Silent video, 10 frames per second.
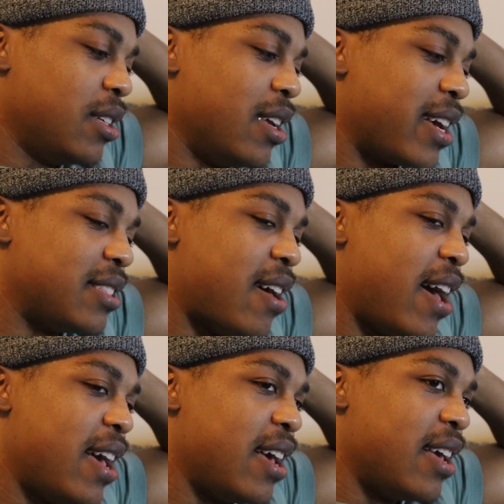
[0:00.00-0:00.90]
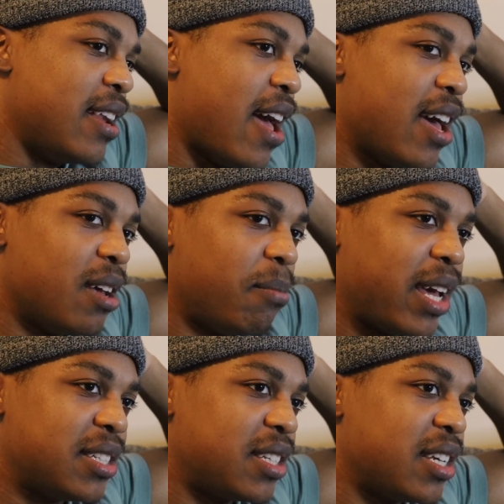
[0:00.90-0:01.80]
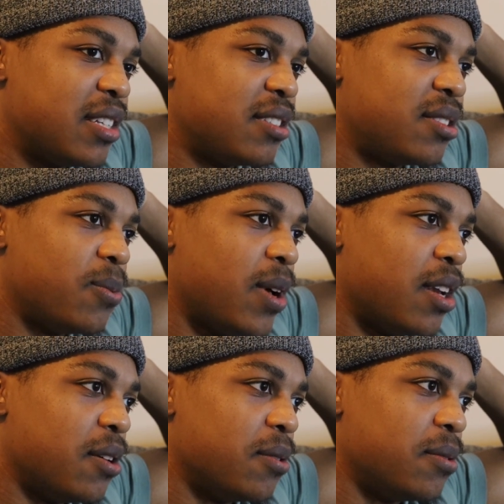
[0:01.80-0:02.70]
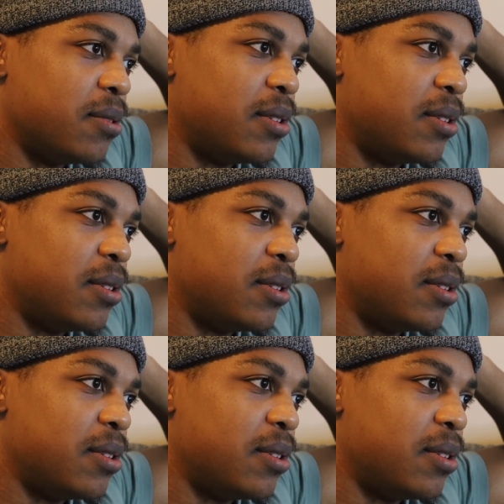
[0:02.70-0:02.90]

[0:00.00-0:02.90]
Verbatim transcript: Okay, so I had a Blaziken Swallow.